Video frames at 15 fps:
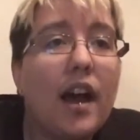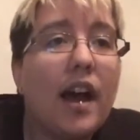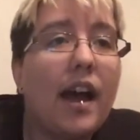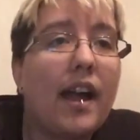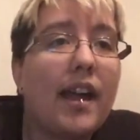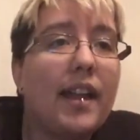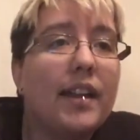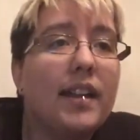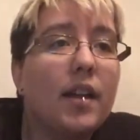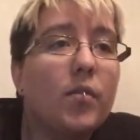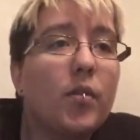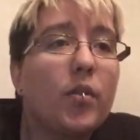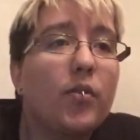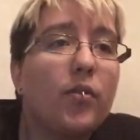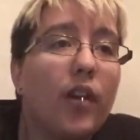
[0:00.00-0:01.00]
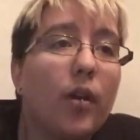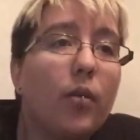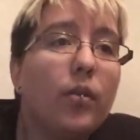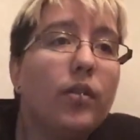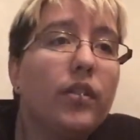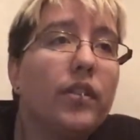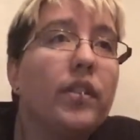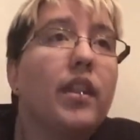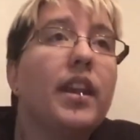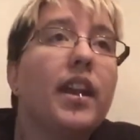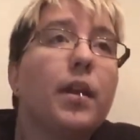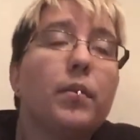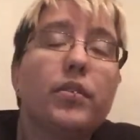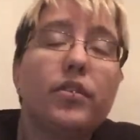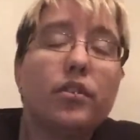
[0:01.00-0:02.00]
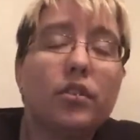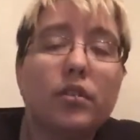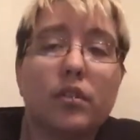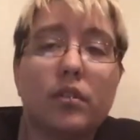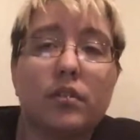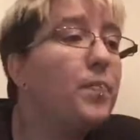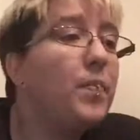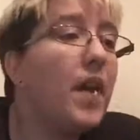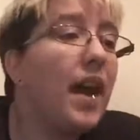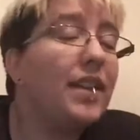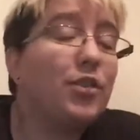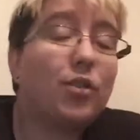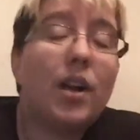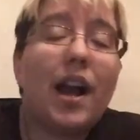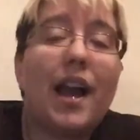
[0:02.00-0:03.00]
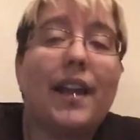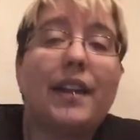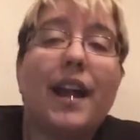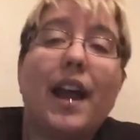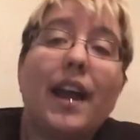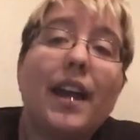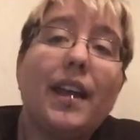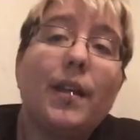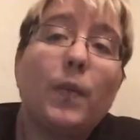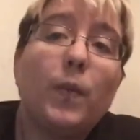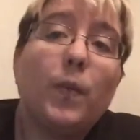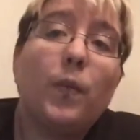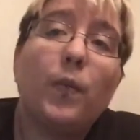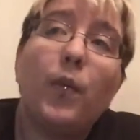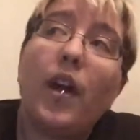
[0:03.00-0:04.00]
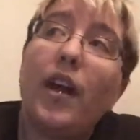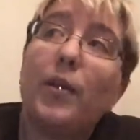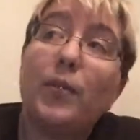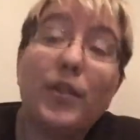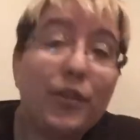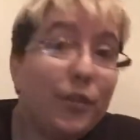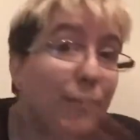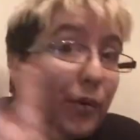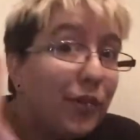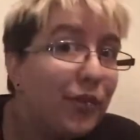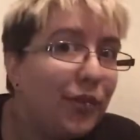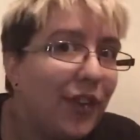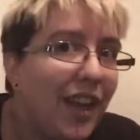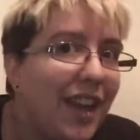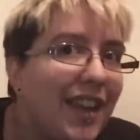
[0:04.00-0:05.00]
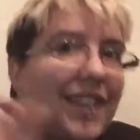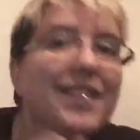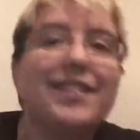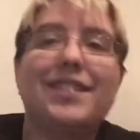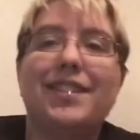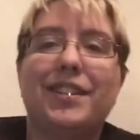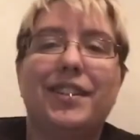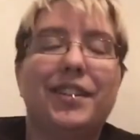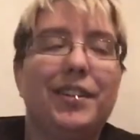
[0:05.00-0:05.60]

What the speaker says: I never felt like I was a girl. I tried. I went through a phase.